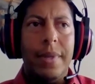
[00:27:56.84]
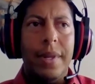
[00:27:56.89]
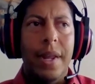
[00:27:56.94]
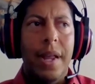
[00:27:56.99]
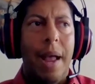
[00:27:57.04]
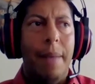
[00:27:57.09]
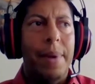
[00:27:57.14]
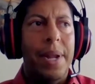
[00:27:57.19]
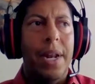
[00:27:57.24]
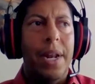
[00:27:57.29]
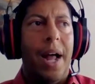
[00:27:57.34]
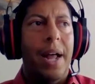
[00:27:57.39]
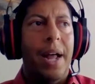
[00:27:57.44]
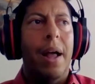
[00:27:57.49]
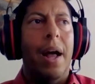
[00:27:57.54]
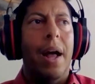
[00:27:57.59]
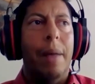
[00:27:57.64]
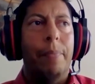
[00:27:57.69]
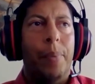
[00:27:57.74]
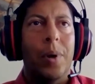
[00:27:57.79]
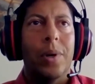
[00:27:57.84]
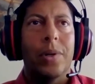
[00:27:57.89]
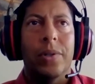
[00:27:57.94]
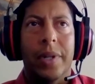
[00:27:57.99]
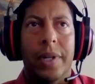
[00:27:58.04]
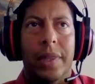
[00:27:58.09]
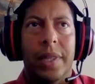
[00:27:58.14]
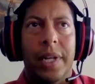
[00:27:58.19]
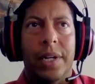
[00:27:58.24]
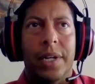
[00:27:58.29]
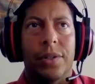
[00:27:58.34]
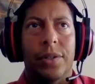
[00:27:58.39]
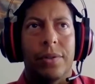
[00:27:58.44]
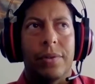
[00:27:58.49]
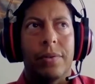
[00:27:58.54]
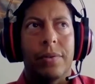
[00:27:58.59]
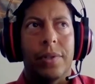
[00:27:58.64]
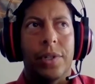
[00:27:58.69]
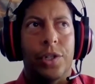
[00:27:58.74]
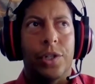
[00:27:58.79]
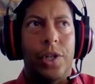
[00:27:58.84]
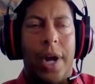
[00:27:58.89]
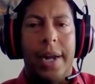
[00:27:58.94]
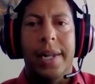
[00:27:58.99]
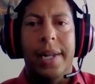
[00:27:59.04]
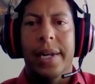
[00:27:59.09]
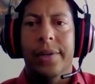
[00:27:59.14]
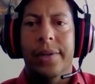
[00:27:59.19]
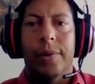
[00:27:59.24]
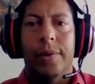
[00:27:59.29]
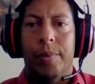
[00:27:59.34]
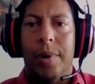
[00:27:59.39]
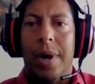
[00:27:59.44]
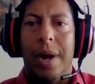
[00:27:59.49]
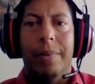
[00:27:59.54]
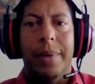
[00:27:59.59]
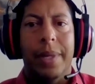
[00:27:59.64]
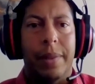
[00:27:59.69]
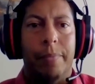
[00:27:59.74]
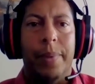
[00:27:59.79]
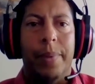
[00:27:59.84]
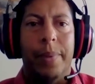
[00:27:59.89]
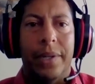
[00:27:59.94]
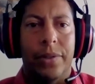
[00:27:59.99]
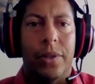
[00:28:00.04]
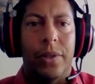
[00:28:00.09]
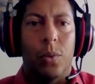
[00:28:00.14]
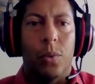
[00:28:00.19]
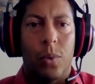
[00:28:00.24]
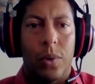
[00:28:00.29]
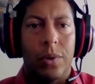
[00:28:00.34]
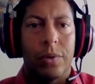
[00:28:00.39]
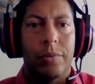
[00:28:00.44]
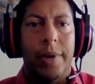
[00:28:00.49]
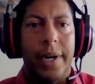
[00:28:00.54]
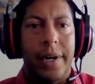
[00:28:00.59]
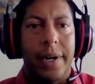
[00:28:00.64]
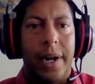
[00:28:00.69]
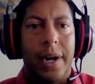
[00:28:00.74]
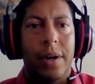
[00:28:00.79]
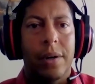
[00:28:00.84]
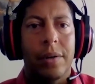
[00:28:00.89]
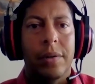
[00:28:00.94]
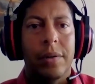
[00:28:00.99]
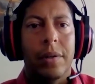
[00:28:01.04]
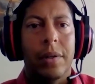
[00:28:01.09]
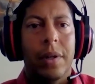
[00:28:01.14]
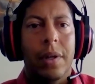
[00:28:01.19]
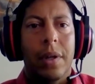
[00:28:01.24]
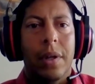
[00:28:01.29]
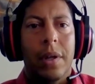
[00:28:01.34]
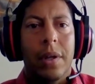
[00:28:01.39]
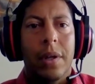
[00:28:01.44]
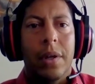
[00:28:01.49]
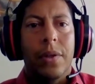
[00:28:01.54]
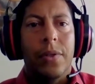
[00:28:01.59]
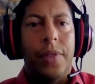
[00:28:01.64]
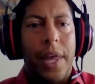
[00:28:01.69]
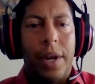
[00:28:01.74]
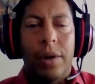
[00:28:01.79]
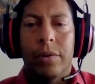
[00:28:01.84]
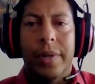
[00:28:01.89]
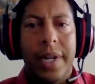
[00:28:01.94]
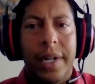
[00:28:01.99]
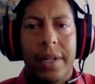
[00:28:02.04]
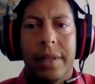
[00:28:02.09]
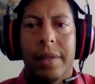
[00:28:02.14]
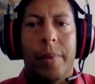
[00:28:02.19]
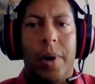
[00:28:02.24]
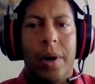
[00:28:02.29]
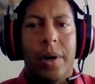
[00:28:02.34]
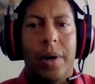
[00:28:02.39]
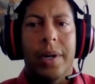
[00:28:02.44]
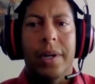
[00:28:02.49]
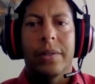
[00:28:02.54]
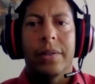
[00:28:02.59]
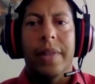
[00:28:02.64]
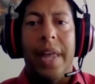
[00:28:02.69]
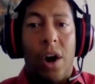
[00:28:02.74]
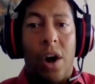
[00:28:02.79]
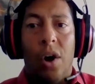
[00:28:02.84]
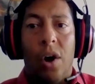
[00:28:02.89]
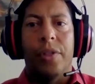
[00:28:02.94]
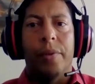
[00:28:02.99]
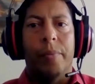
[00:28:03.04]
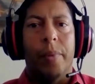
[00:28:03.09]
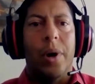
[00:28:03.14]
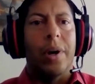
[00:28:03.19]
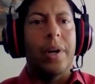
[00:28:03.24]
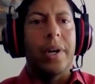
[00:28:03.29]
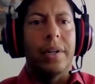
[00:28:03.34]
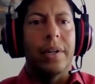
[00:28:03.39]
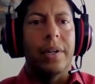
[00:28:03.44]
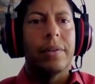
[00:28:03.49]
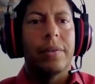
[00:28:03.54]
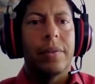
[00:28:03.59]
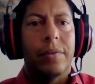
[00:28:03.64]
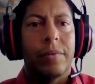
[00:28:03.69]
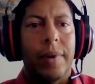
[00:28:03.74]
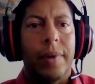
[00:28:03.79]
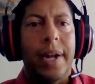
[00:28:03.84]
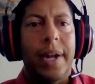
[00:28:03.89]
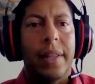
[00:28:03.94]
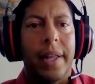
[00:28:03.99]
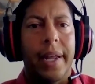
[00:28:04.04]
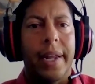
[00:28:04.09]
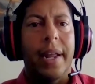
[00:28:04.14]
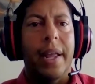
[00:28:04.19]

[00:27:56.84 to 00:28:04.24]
I mean, I personally think the Chinese are probably the best in the world right now. They don't need the markets. They are the market, right?